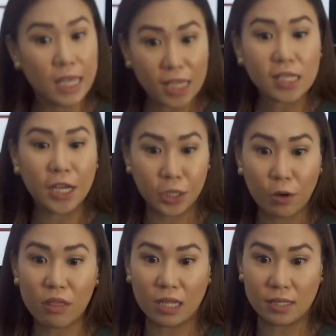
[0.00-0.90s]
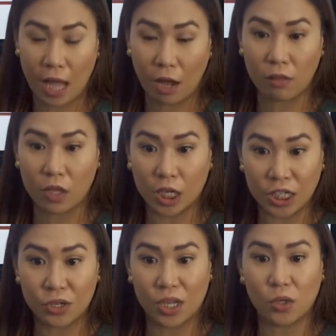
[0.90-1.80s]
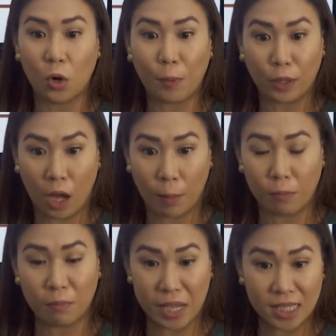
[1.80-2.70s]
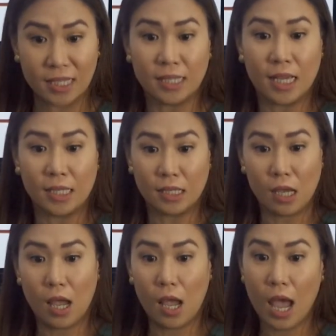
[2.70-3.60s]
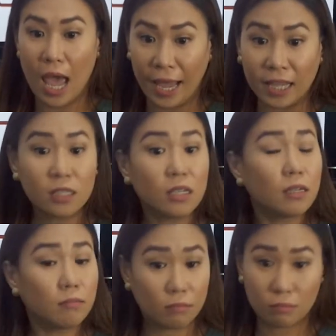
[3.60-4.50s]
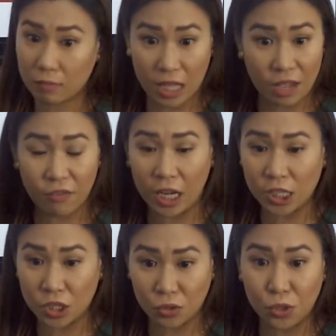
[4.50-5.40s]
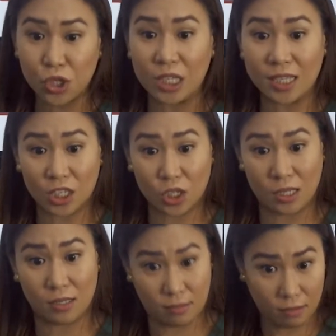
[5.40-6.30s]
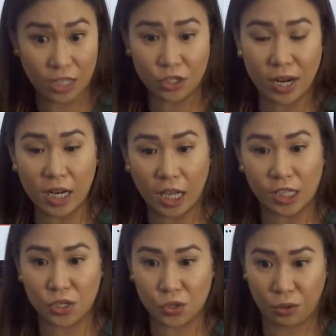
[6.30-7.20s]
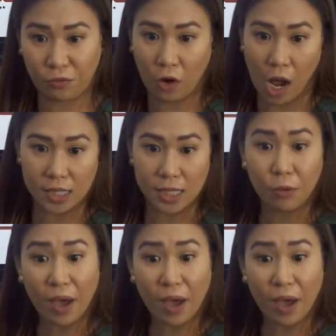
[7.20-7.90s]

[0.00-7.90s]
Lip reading: Yes, I know that now the country has opened up businesses and even institutions such as a training institute for us.